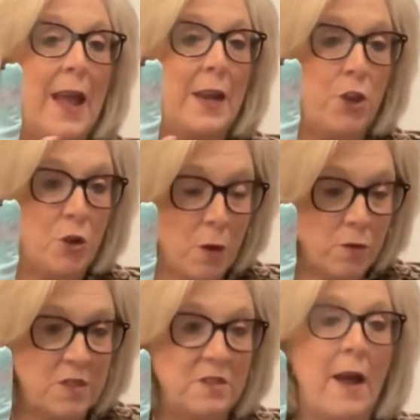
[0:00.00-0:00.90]
adding your own
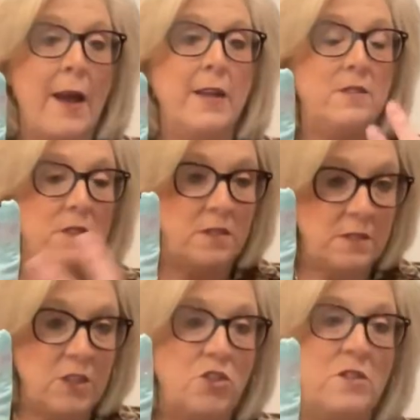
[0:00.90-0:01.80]
designs and
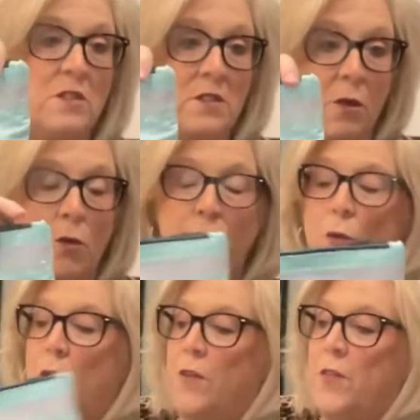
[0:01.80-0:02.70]
stitches and so
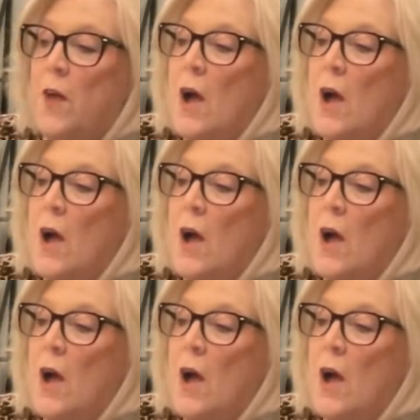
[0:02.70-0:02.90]
forth.